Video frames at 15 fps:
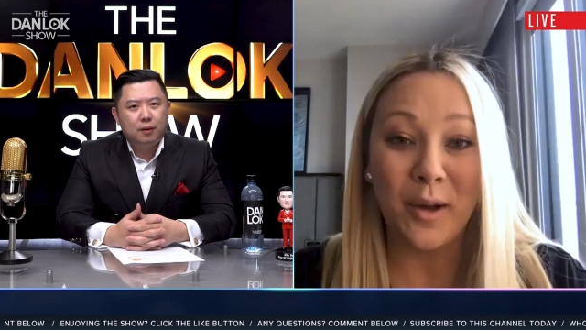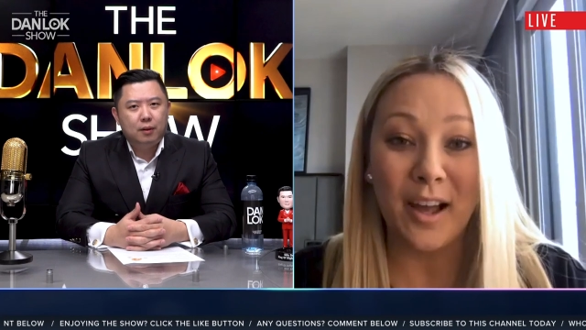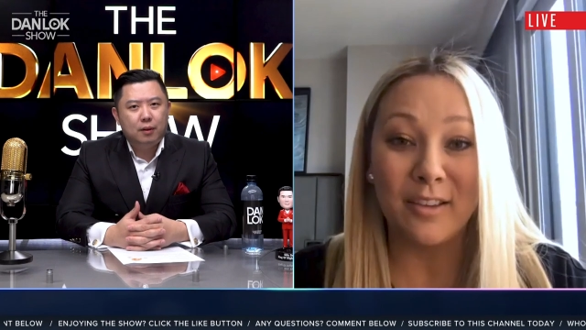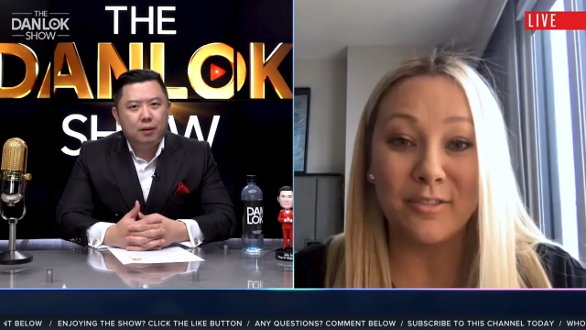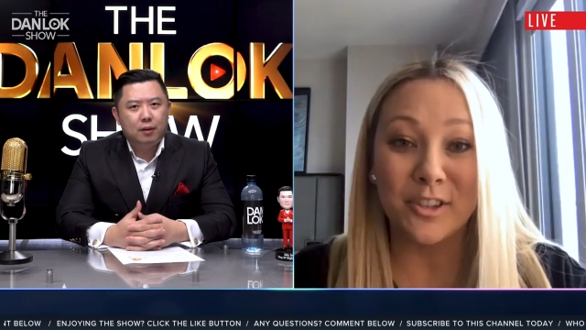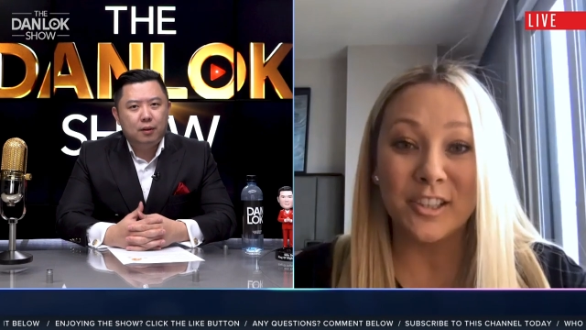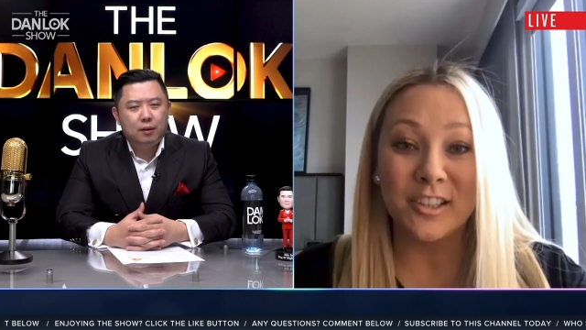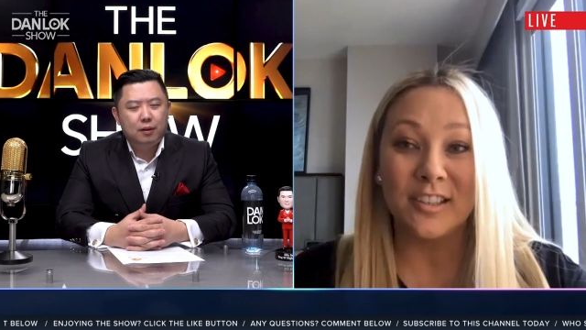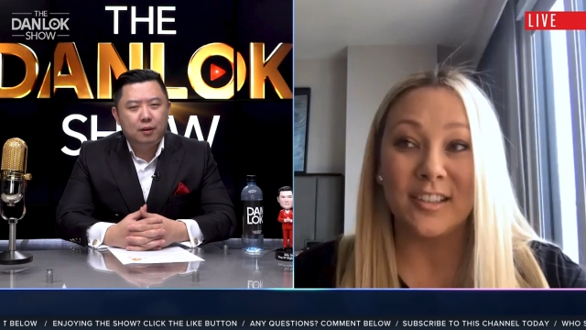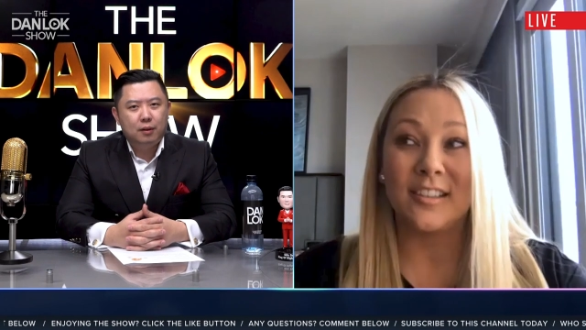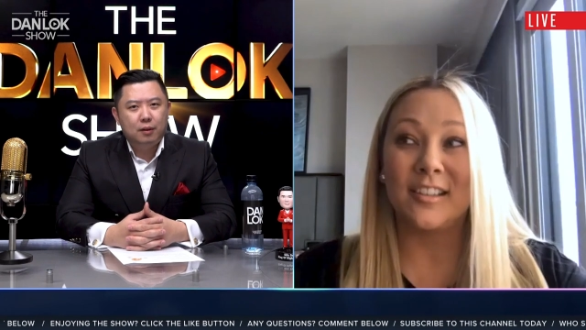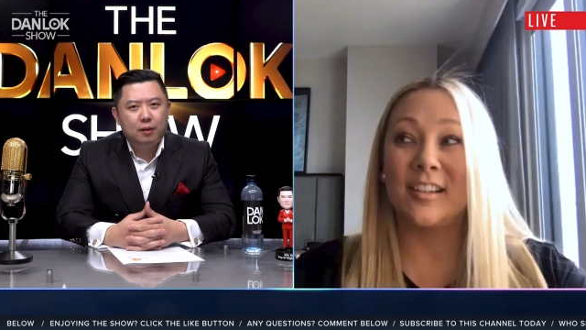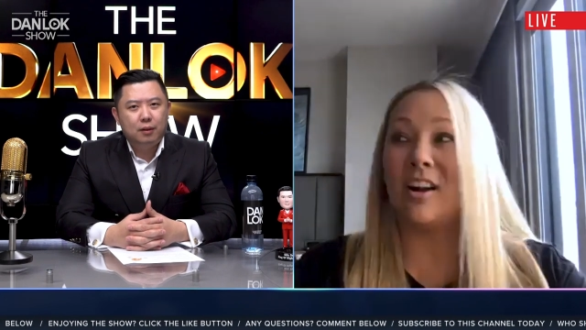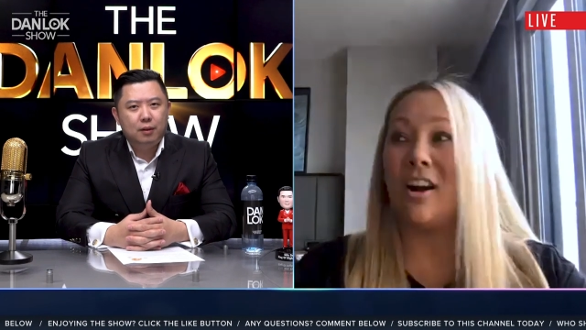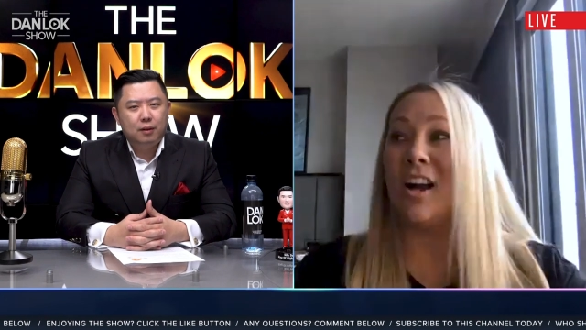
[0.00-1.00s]
Speaker 1: ever
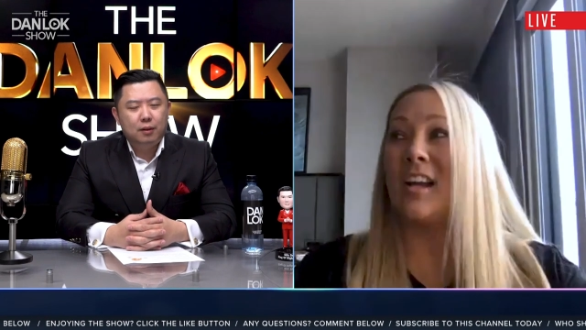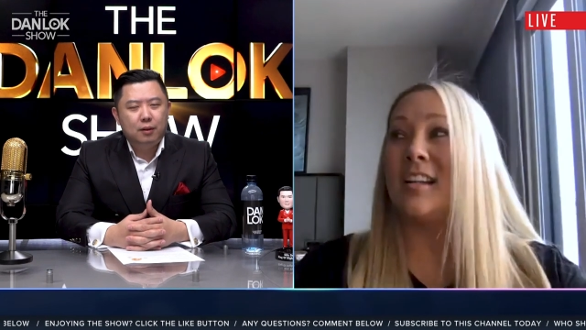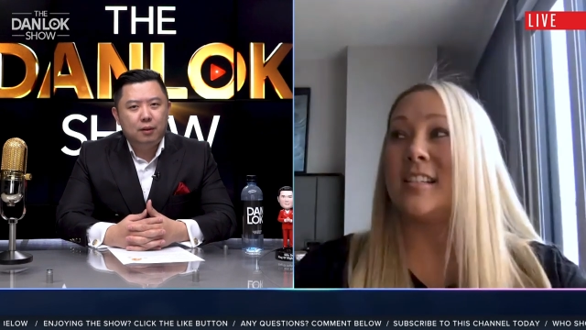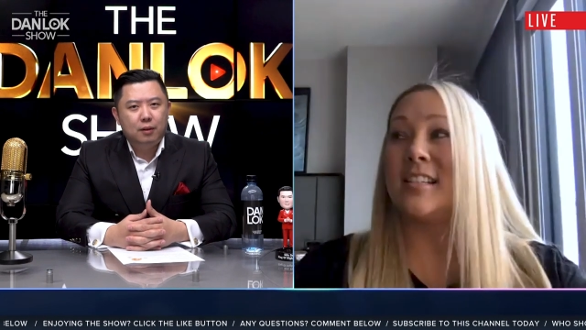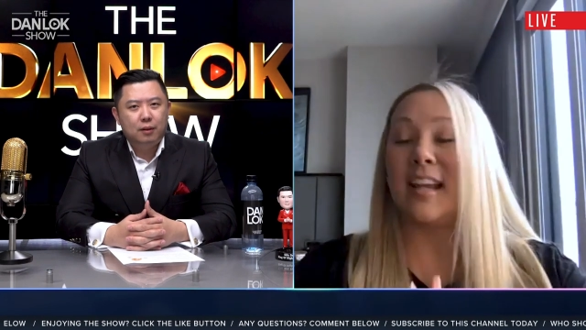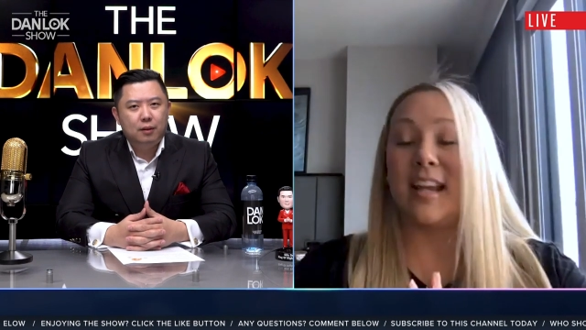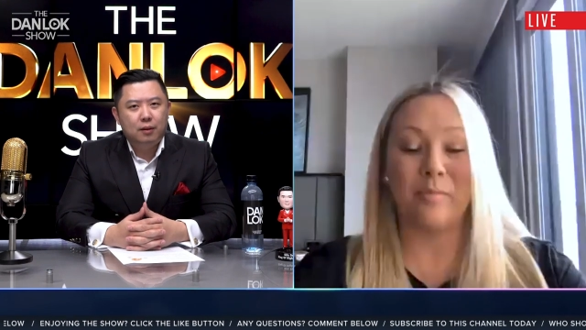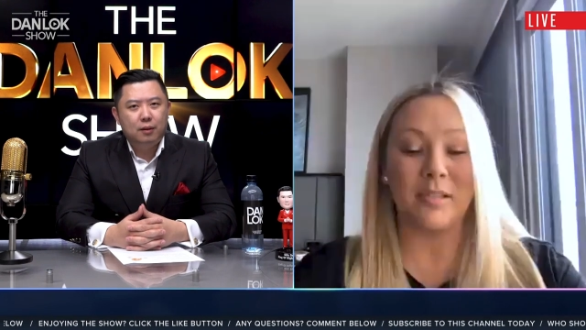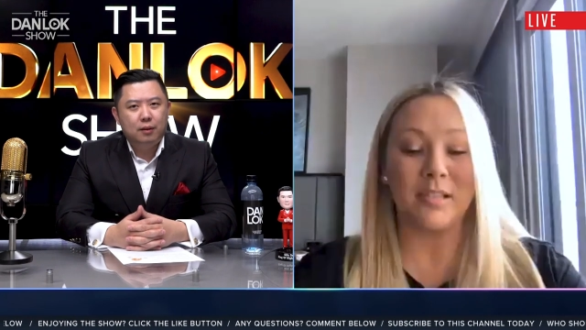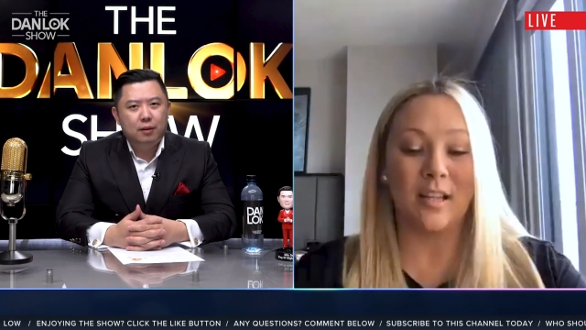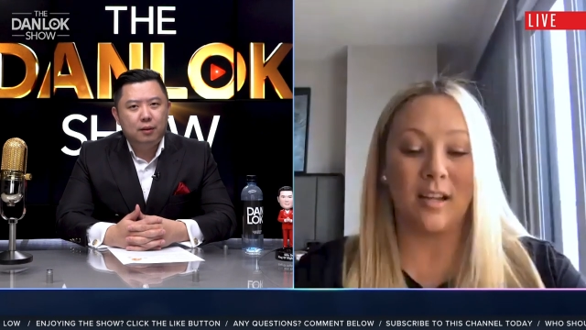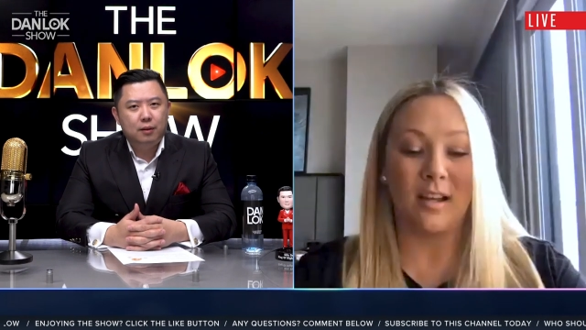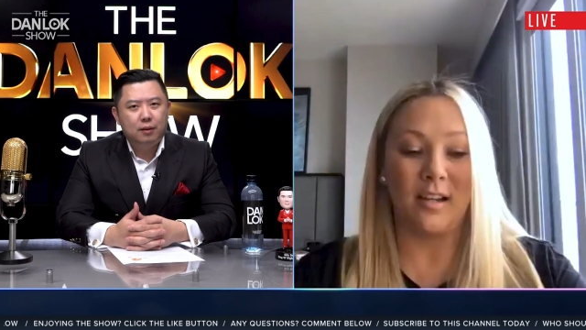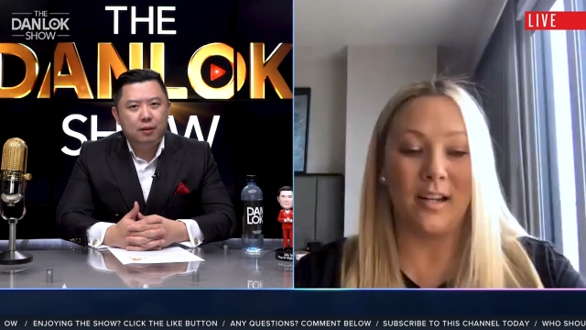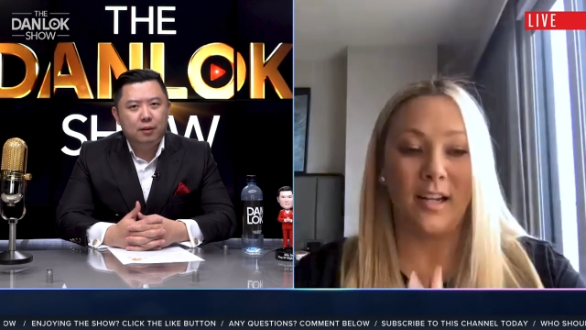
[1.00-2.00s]
gone to
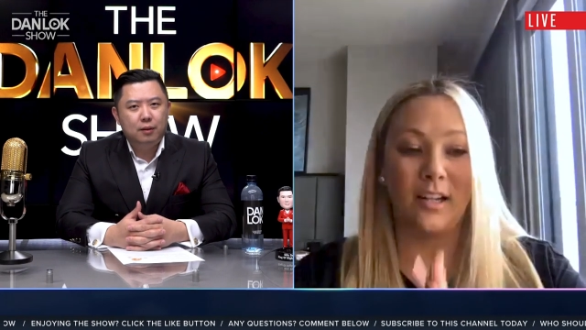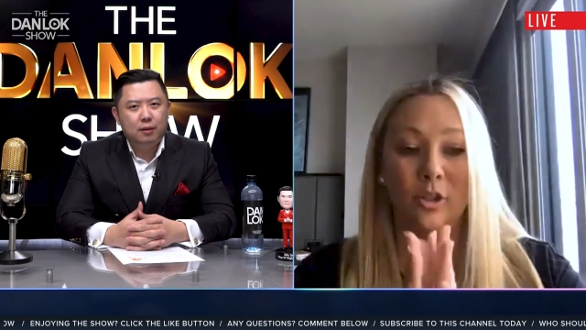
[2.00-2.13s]
Amazon and you